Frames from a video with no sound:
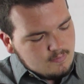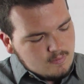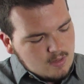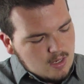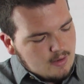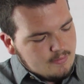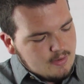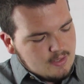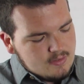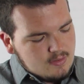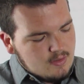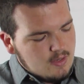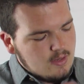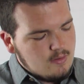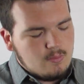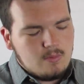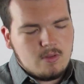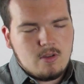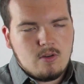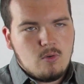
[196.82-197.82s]
Obviously,
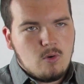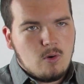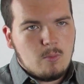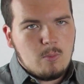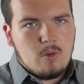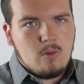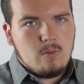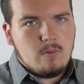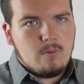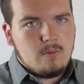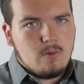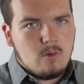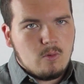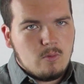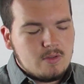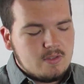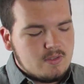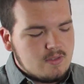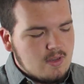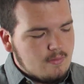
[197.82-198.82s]
with your normal
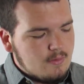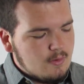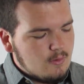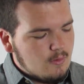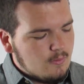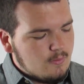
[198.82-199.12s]
417